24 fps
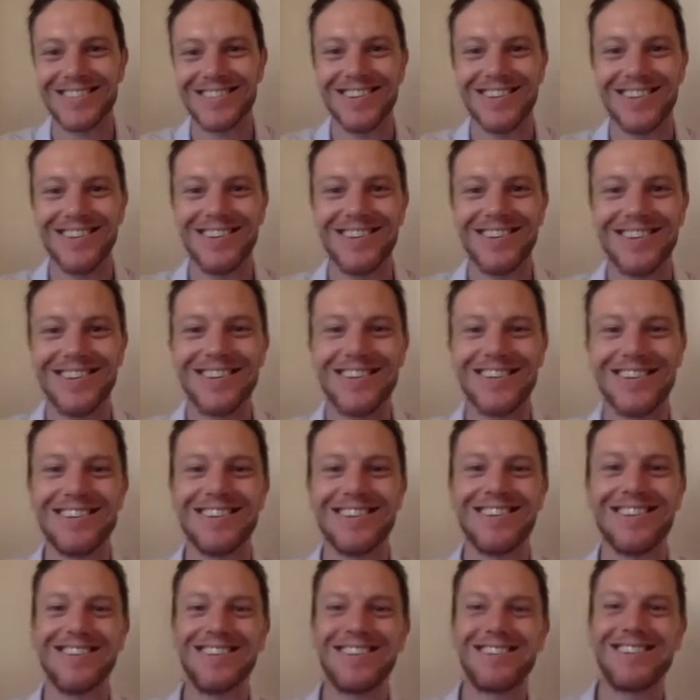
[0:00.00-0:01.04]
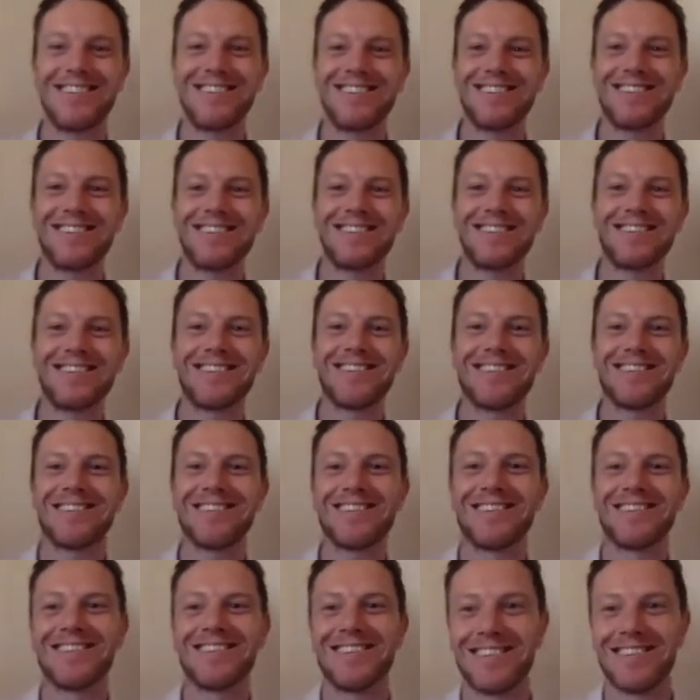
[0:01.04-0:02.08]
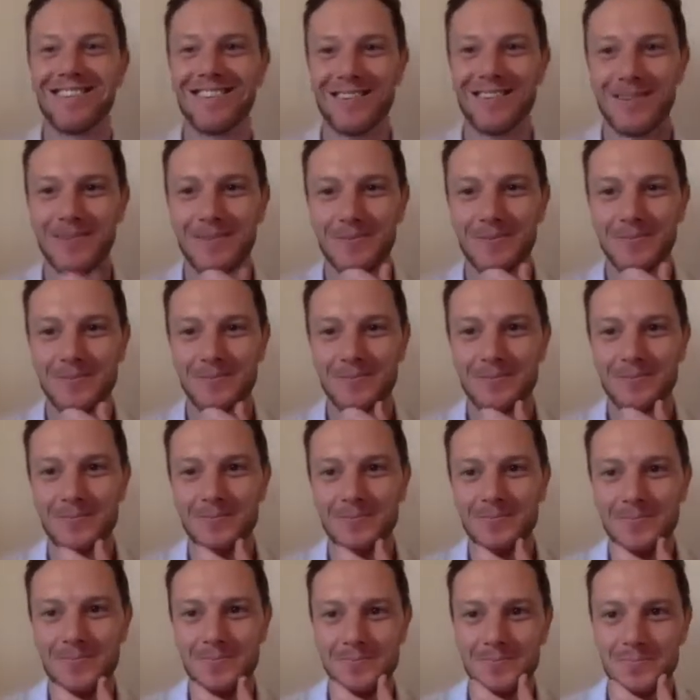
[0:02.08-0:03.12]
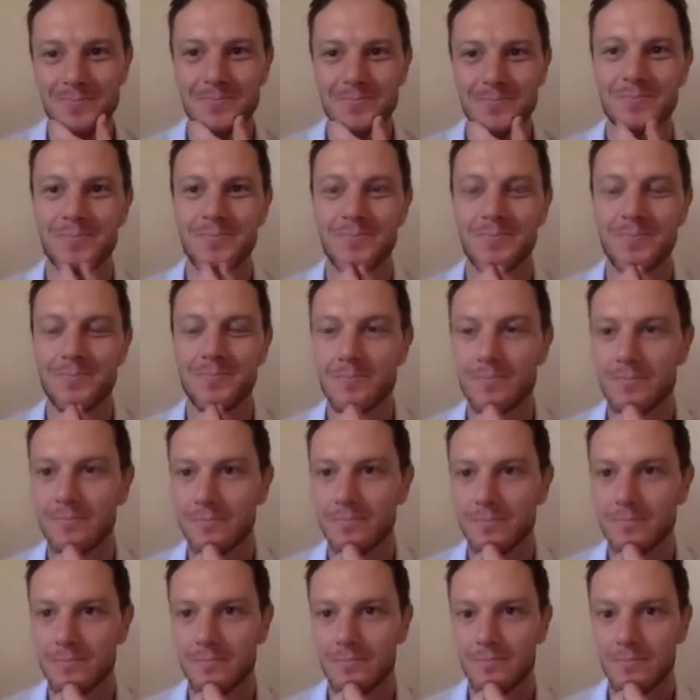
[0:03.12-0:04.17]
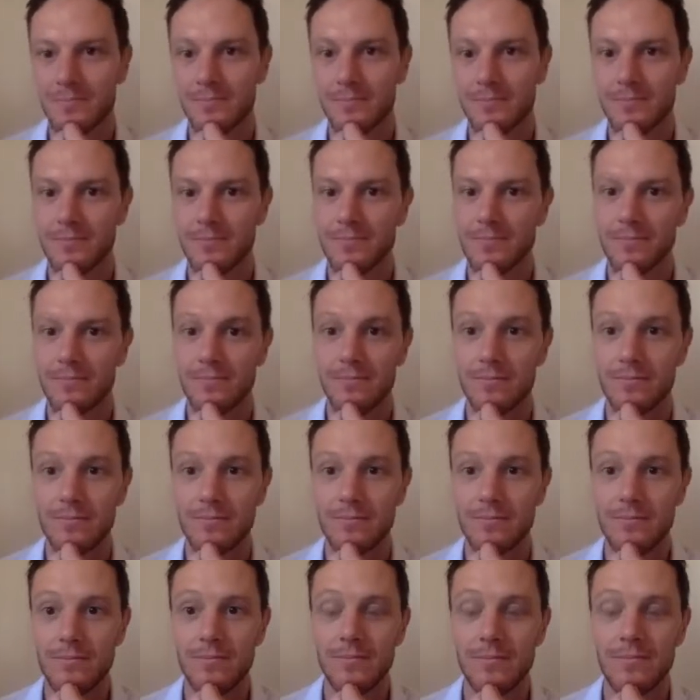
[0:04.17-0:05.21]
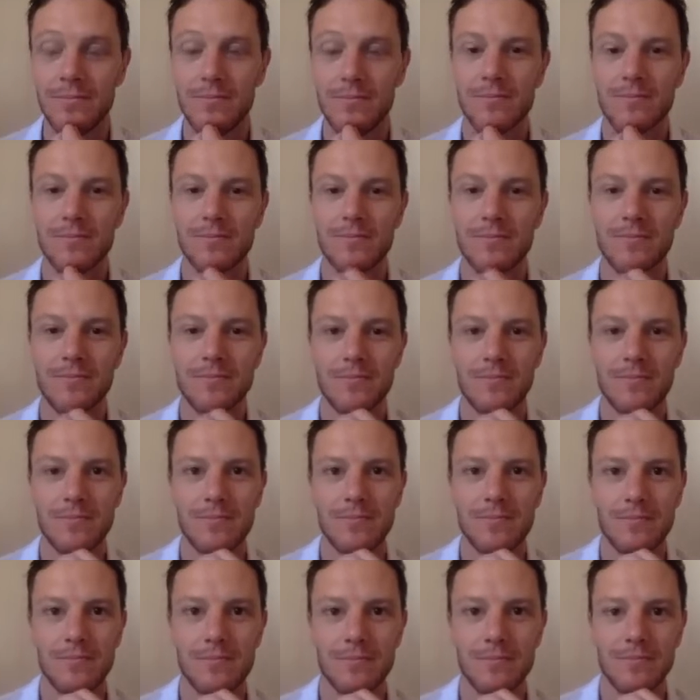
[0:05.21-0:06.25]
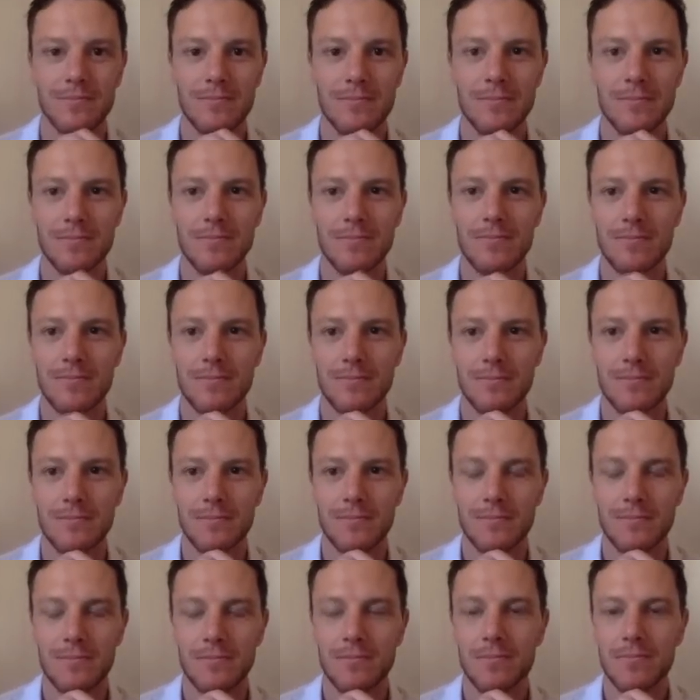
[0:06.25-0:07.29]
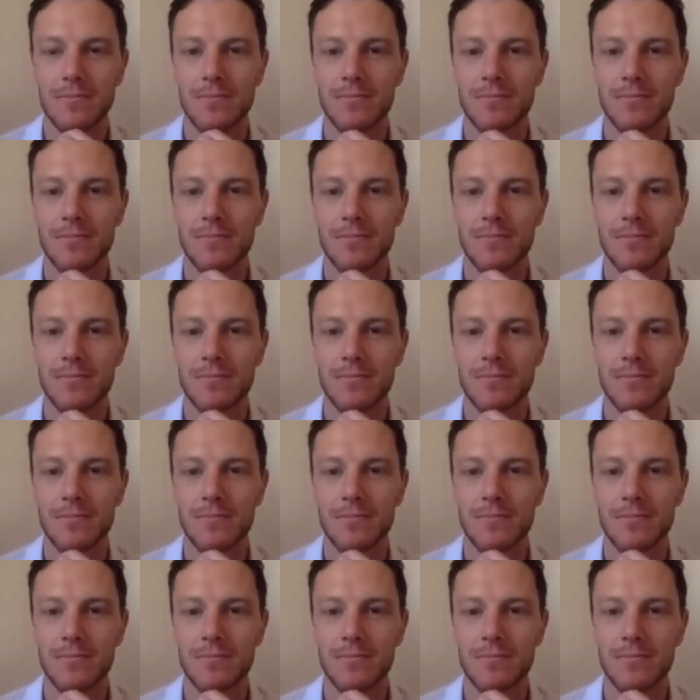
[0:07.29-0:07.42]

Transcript: (silent)